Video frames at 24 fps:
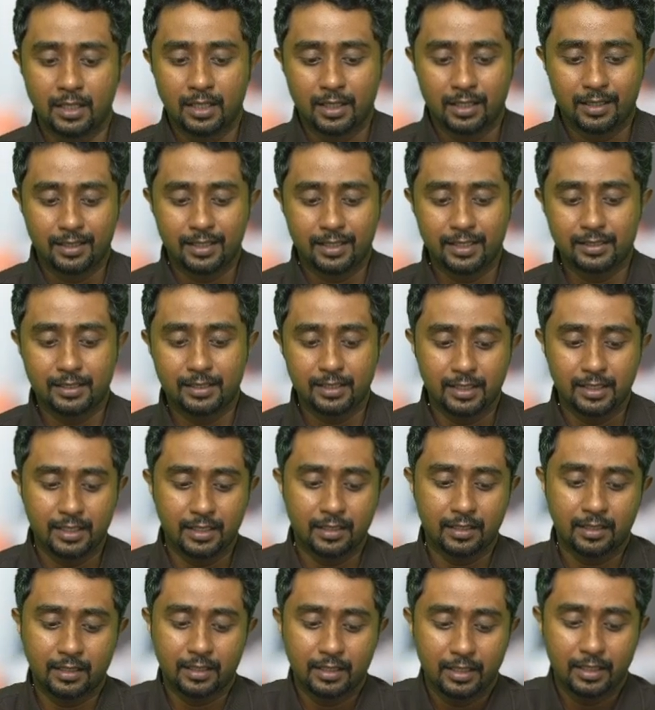This
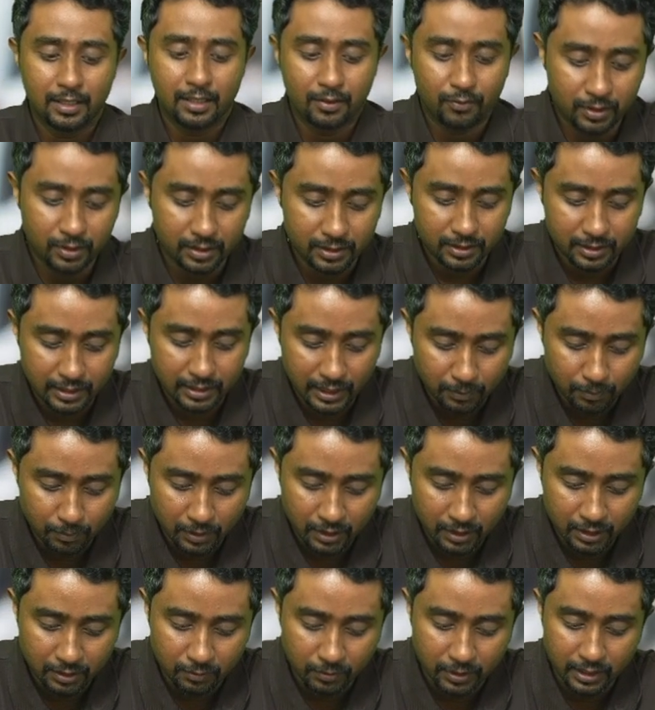year 1st April
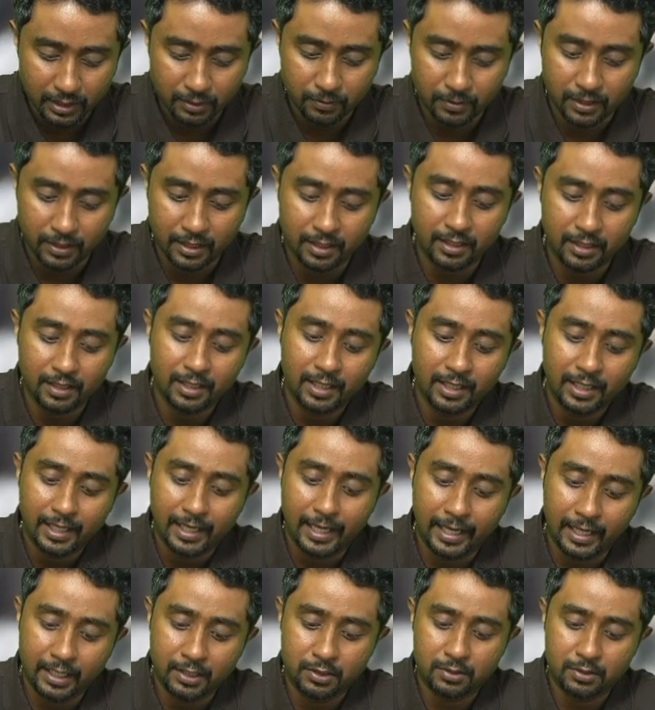2020
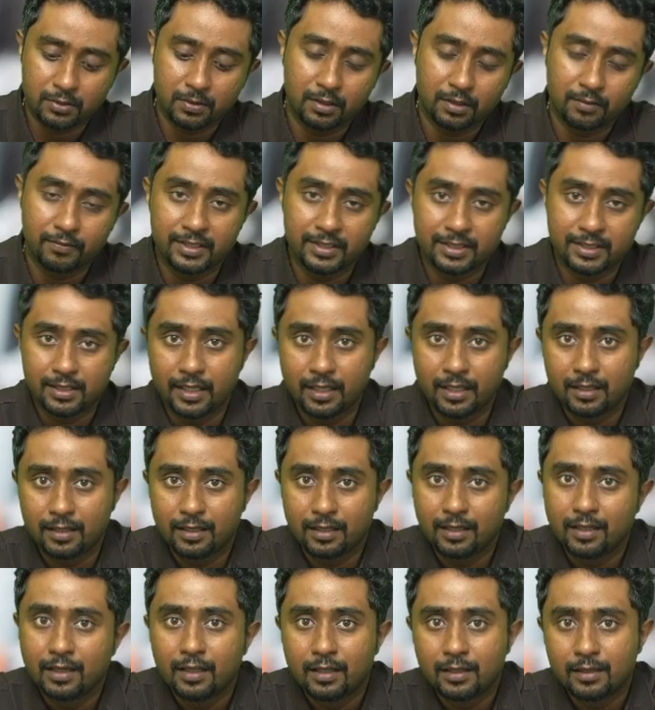ends on which date?
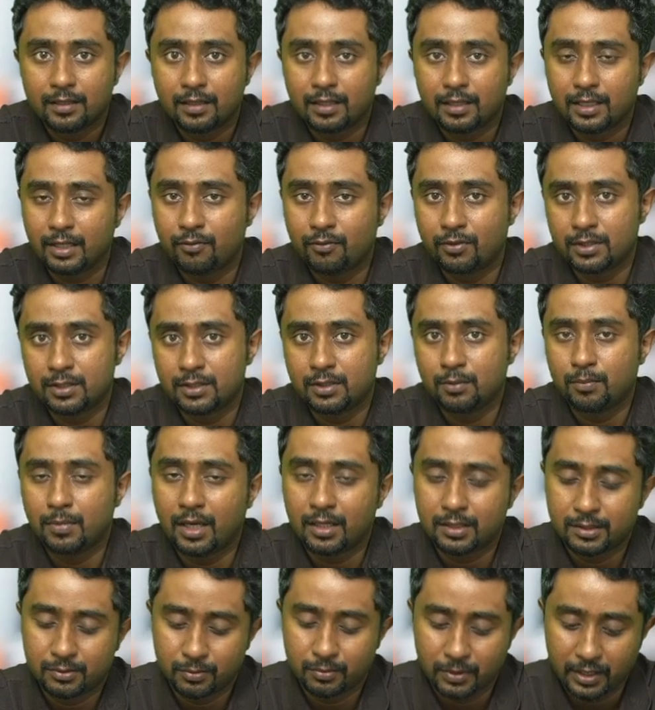31st
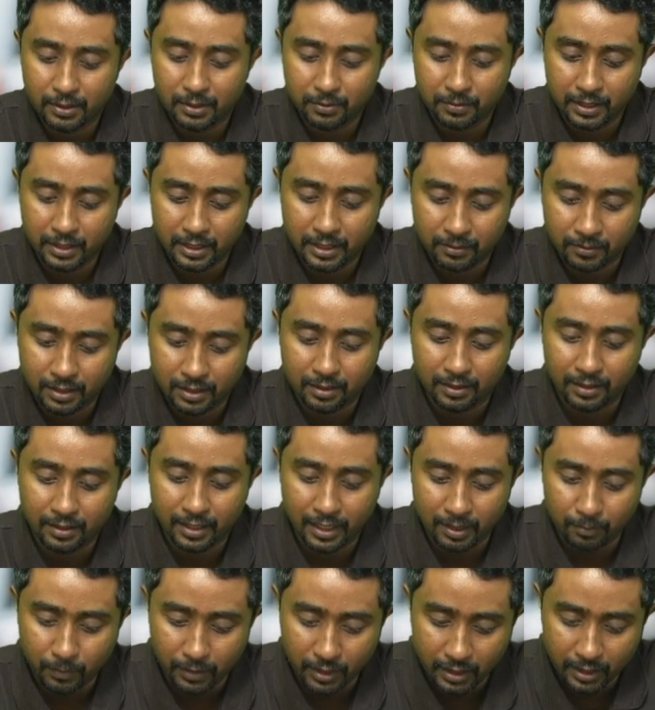March 2021.
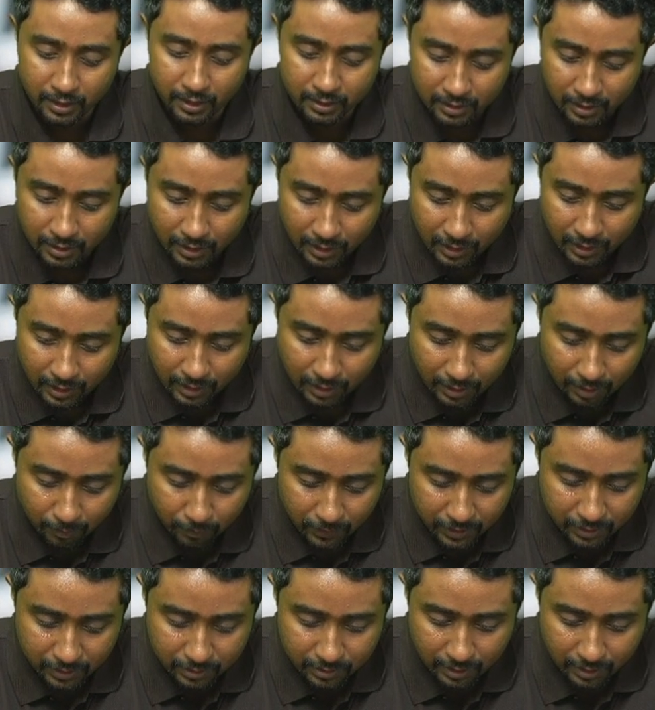That means the
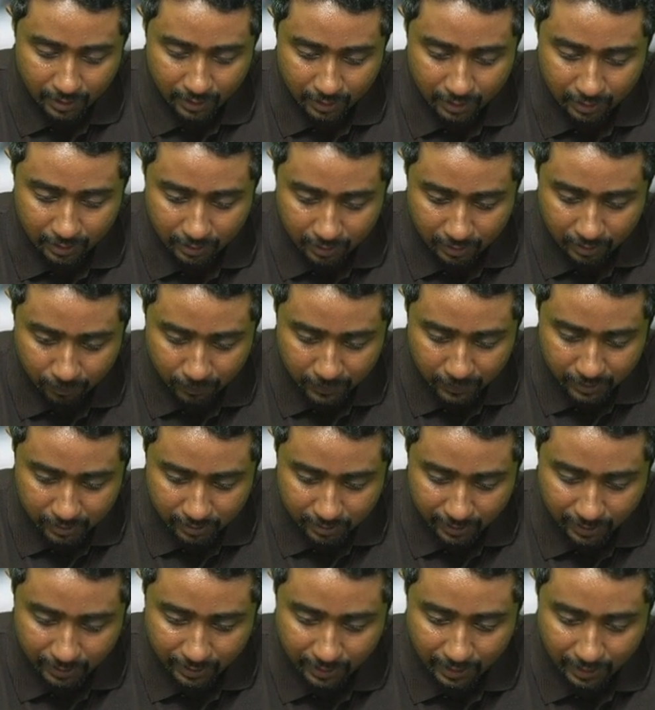mistake
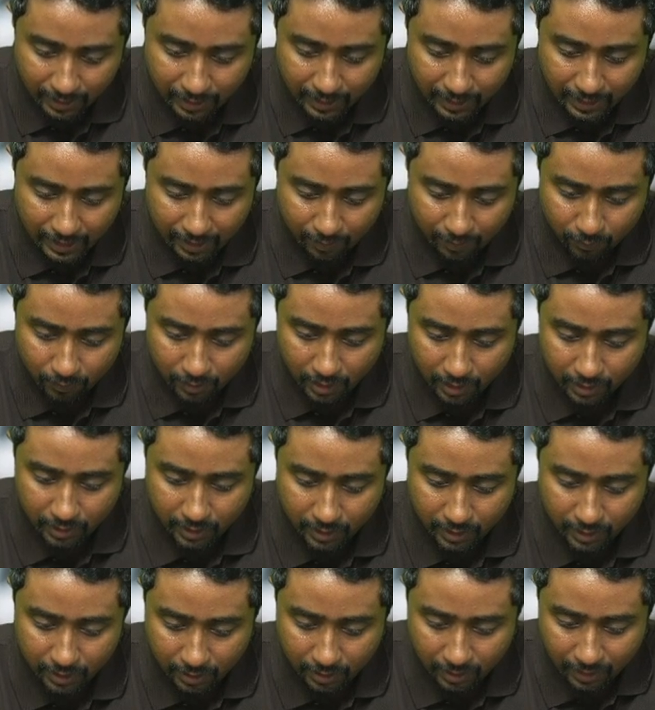that they have done
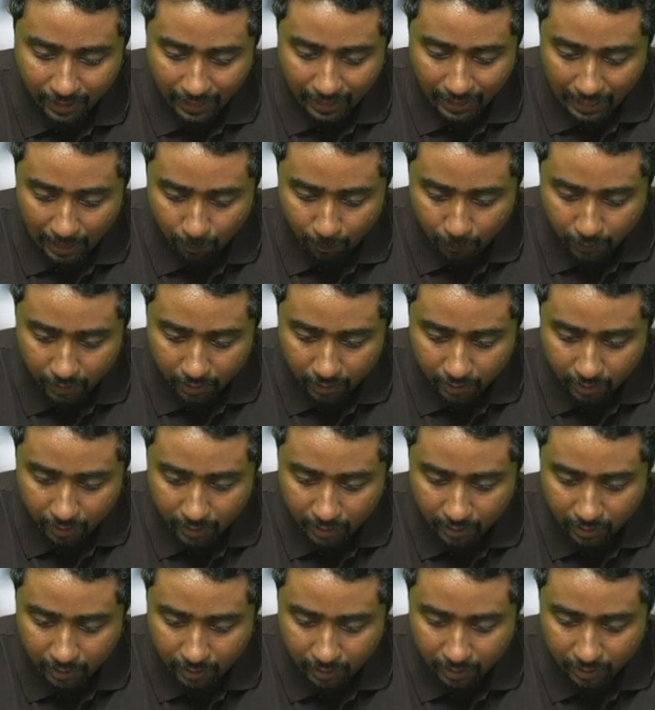here happened
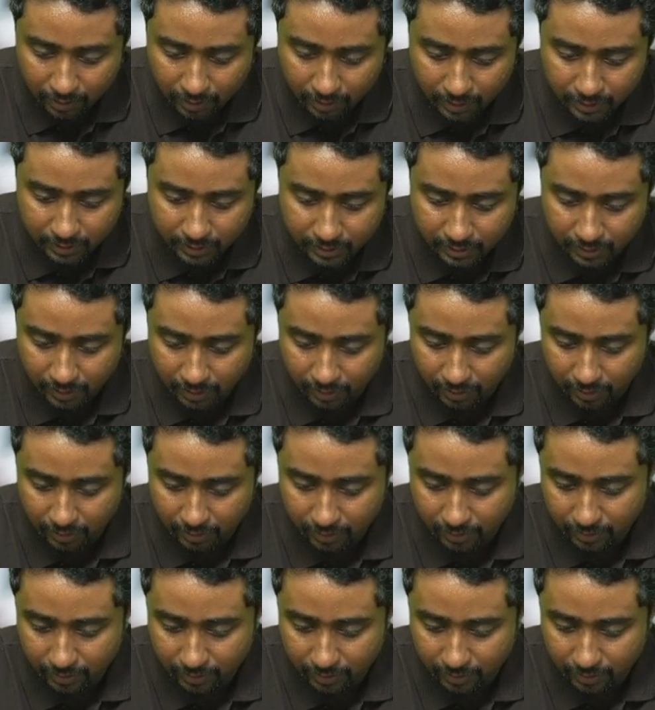in this year.